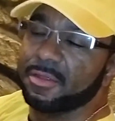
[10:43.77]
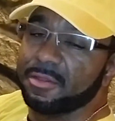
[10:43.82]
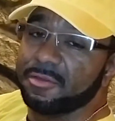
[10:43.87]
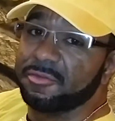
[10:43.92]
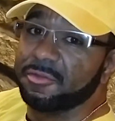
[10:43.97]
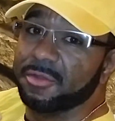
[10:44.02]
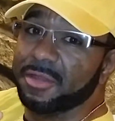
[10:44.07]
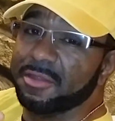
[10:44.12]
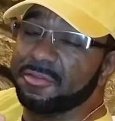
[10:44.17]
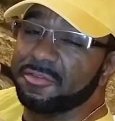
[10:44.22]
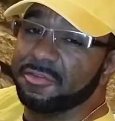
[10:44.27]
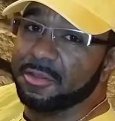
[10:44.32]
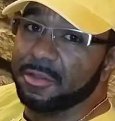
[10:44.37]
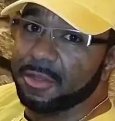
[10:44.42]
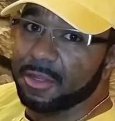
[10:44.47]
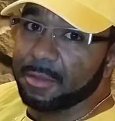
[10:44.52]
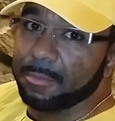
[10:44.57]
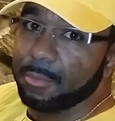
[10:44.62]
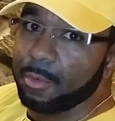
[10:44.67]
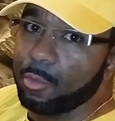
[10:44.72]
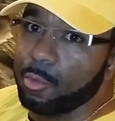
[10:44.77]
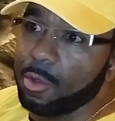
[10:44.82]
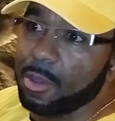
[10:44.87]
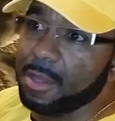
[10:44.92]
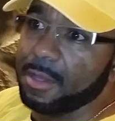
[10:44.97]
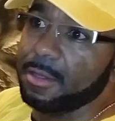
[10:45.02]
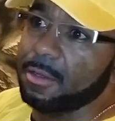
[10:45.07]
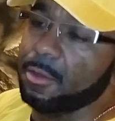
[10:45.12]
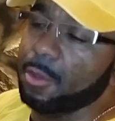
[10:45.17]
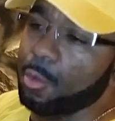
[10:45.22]
So that's the number
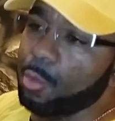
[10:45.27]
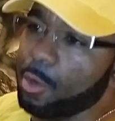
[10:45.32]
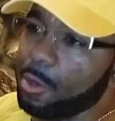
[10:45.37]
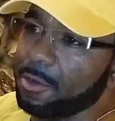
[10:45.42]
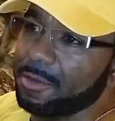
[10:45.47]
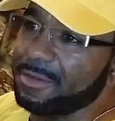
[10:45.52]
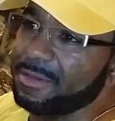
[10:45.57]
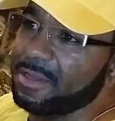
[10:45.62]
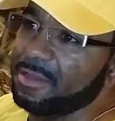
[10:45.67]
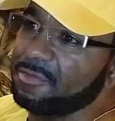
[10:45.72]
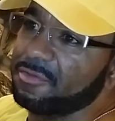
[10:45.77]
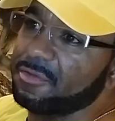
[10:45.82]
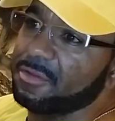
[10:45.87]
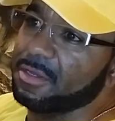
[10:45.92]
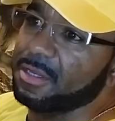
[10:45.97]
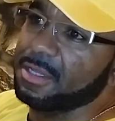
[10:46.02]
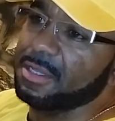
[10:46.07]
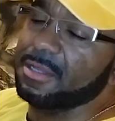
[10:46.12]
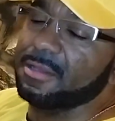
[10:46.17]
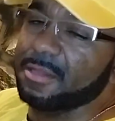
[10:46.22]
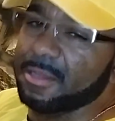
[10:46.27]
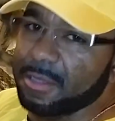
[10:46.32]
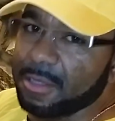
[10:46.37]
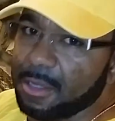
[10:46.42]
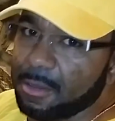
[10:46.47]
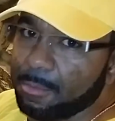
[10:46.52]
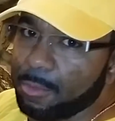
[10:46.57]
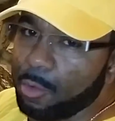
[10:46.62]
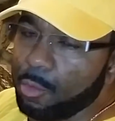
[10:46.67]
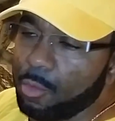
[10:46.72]
one, the word destiny, the
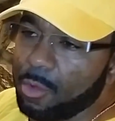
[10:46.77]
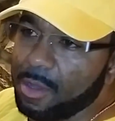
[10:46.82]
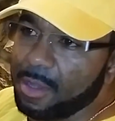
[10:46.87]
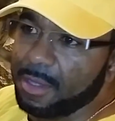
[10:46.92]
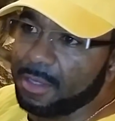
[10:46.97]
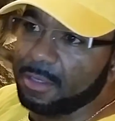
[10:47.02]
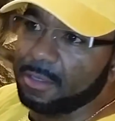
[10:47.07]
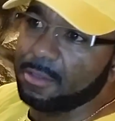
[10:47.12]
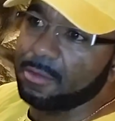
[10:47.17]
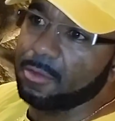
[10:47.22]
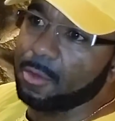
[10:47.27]
number one,